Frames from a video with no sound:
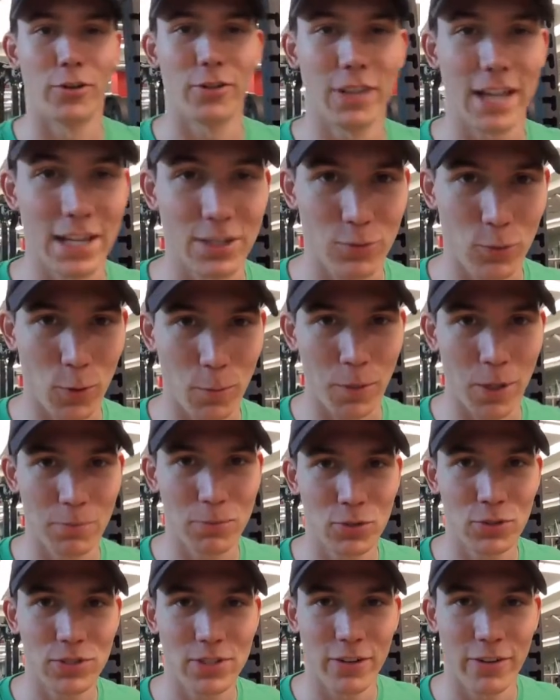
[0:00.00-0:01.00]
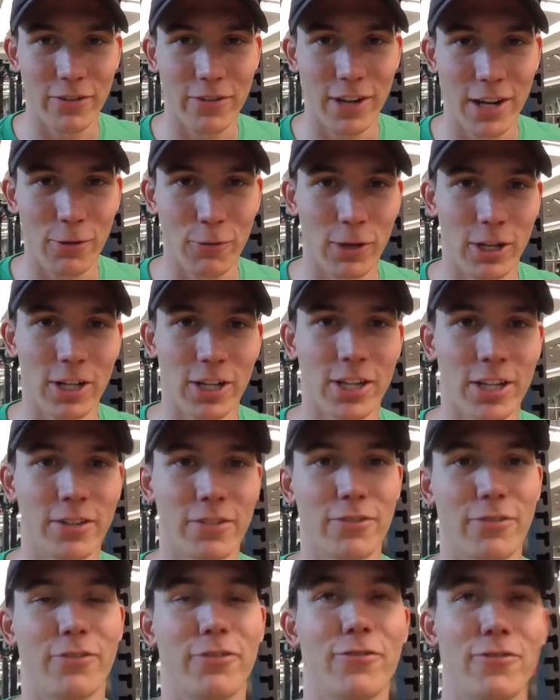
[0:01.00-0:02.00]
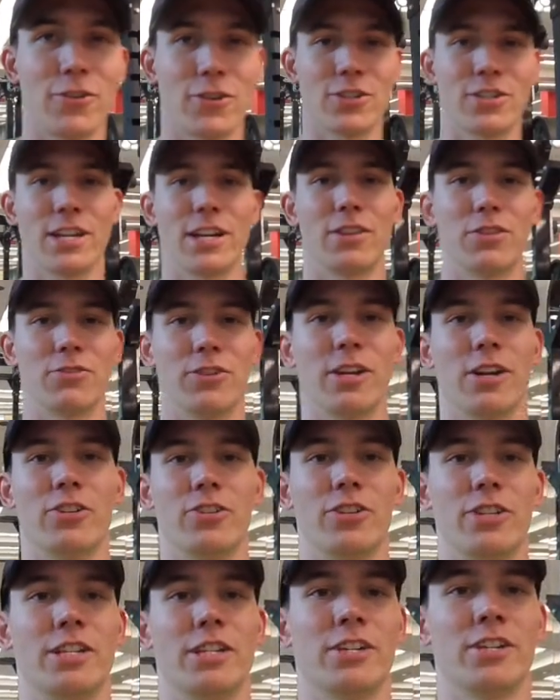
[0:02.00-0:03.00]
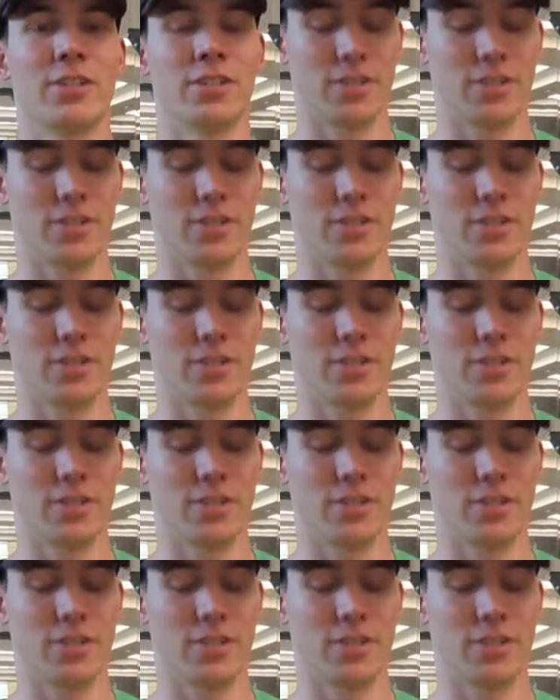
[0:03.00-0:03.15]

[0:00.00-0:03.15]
Last warm up, 275, went good. First set, 300 here.